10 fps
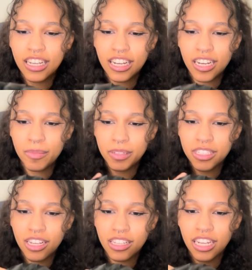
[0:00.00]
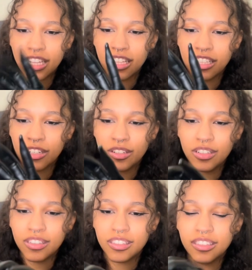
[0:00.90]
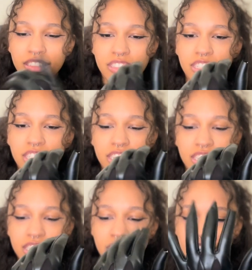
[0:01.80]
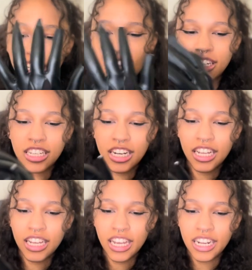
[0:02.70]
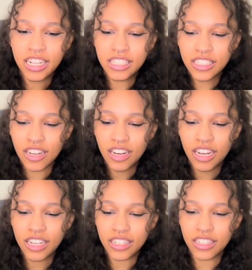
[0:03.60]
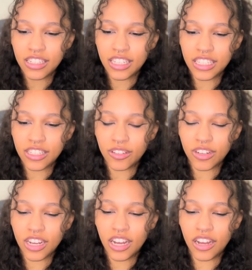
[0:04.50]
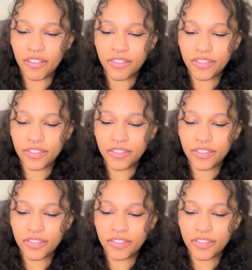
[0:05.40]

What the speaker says: It's got like the little detail in it, and it's got these little cuff